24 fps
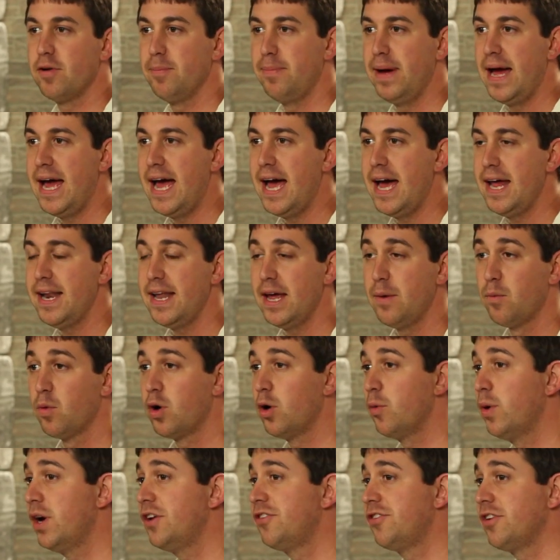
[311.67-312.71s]
for bad and
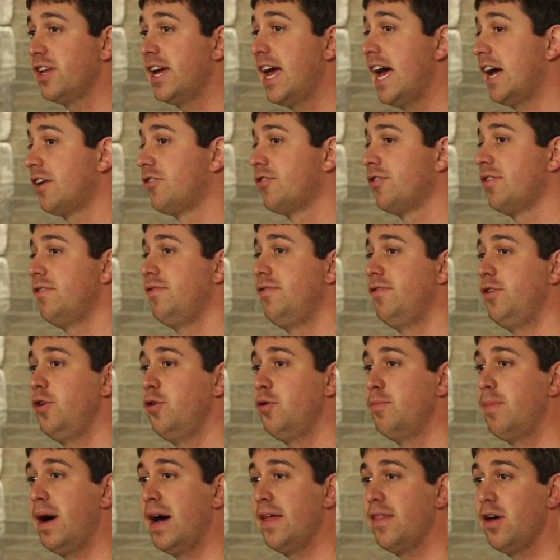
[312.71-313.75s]
were originally actually
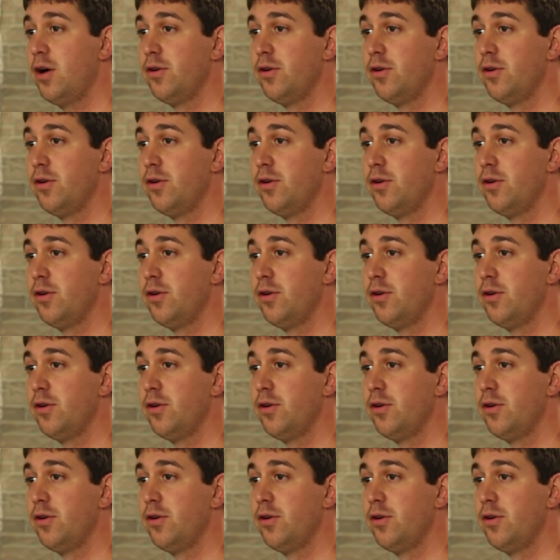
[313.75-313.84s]
viewed by